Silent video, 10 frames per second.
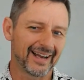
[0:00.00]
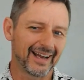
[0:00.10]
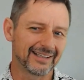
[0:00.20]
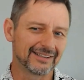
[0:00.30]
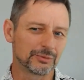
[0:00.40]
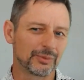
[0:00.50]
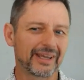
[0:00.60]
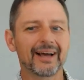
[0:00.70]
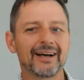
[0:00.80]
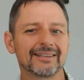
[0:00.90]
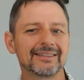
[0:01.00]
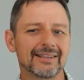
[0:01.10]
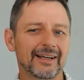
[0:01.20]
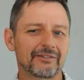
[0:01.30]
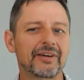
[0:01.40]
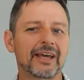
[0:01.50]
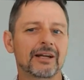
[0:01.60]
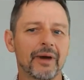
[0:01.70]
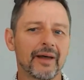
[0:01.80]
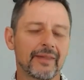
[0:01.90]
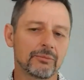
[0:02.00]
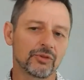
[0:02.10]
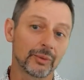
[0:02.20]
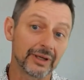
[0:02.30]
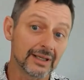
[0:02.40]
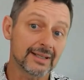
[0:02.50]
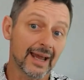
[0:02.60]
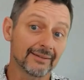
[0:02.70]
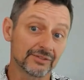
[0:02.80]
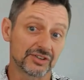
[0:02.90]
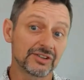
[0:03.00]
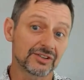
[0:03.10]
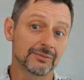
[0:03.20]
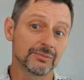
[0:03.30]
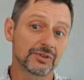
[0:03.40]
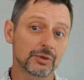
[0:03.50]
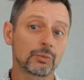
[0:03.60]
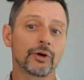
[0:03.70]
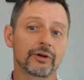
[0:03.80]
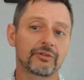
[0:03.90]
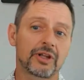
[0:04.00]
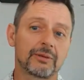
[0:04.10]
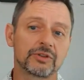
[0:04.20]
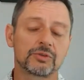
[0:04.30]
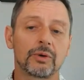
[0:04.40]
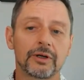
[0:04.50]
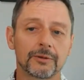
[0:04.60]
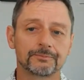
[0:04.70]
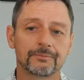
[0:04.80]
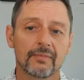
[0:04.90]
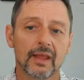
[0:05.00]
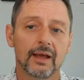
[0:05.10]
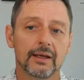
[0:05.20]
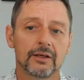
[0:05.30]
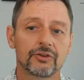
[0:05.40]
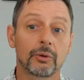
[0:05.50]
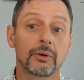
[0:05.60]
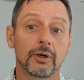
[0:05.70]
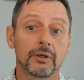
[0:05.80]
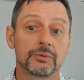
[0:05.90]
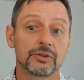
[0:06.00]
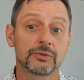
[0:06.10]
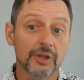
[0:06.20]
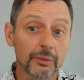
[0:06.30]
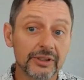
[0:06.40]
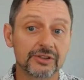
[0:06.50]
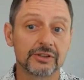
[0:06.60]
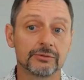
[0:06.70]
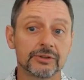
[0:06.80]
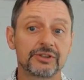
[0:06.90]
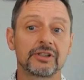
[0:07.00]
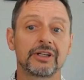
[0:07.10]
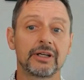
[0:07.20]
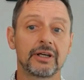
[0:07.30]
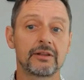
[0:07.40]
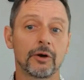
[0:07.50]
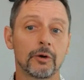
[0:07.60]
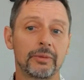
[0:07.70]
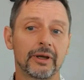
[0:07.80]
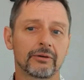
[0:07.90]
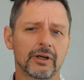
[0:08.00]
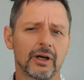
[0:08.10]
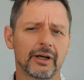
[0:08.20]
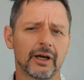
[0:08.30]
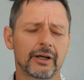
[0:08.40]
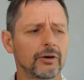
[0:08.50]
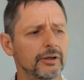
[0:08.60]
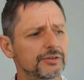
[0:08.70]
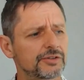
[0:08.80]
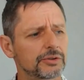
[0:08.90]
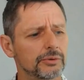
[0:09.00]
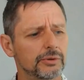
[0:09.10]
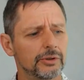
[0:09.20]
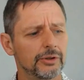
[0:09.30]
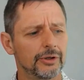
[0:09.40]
and we can't like forget about them. So we need to have systems that work for them as well. So I was also recently in Ethiopia, and I, I kind of saw